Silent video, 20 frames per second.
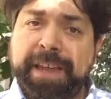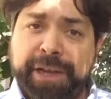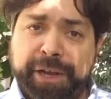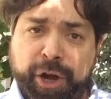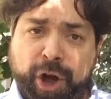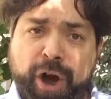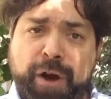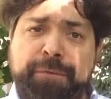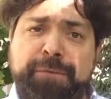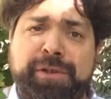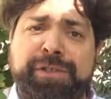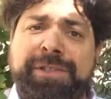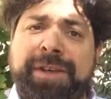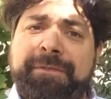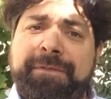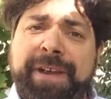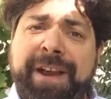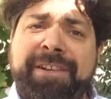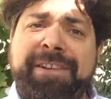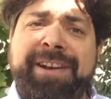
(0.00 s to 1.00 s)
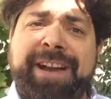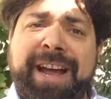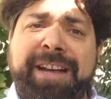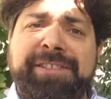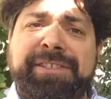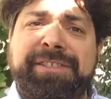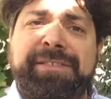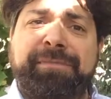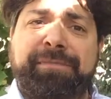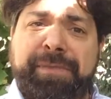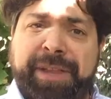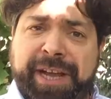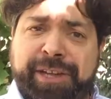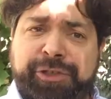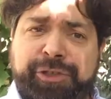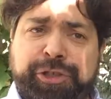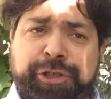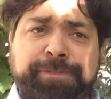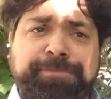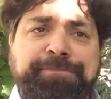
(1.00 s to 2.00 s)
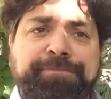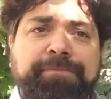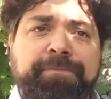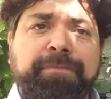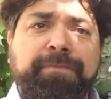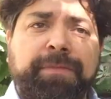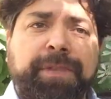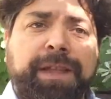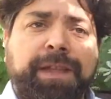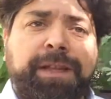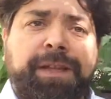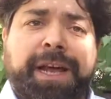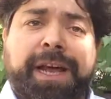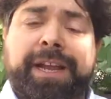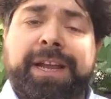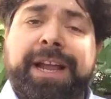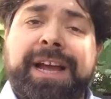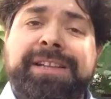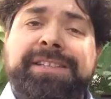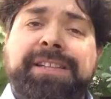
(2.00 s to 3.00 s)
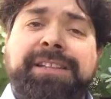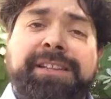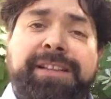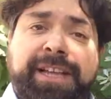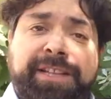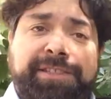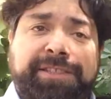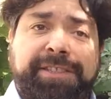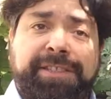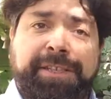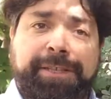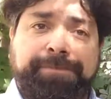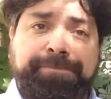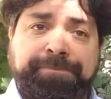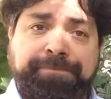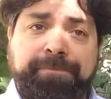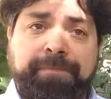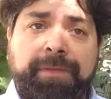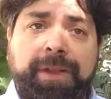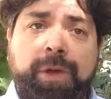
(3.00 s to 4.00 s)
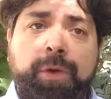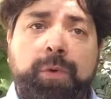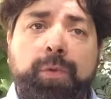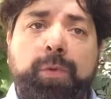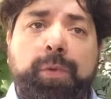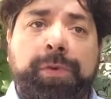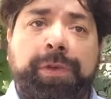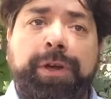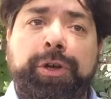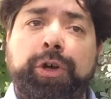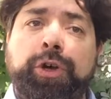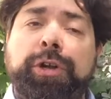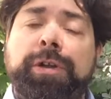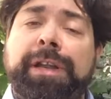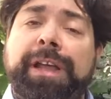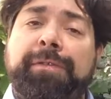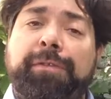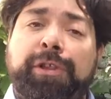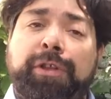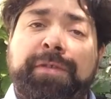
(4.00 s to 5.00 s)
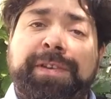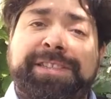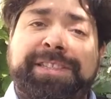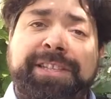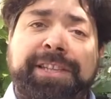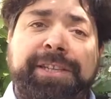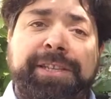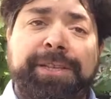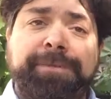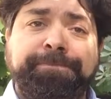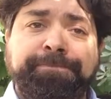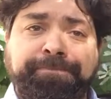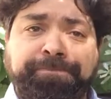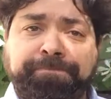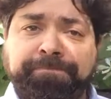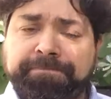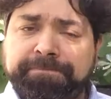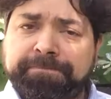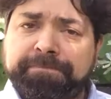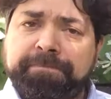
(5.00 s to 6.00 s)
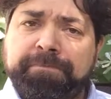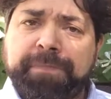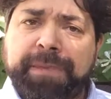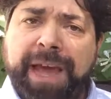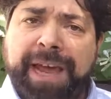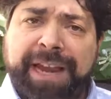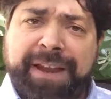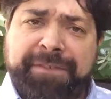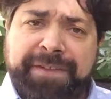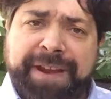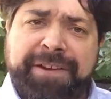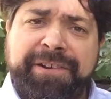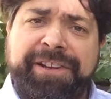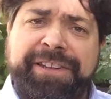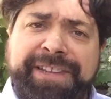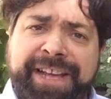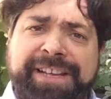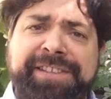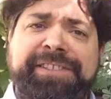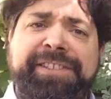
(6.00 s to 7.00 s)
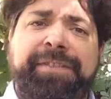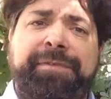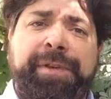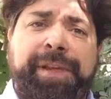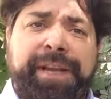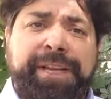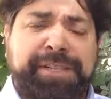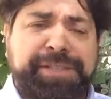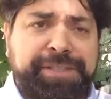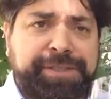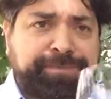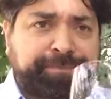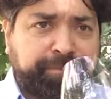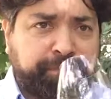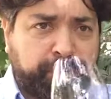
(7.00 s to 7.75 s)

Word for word: it offers a very nice texture and nice intensity with a good level of acidity and a very tasty finish.